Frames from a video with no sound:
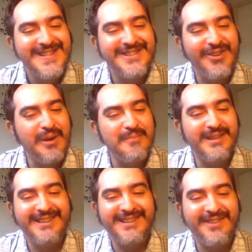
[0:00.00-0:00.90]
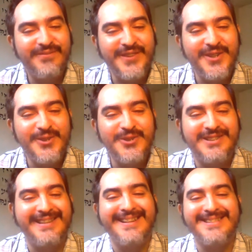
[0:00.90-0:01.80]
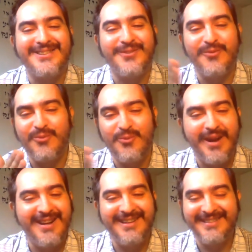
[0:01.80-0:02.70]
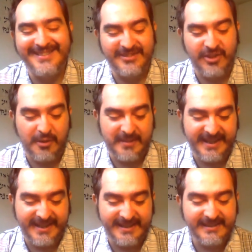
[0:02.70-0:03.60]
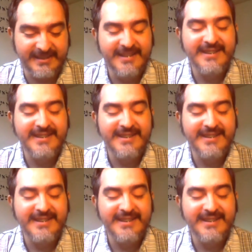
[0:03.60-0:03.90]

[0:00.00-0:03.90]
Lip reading: So I'm a little confused as to where this army is.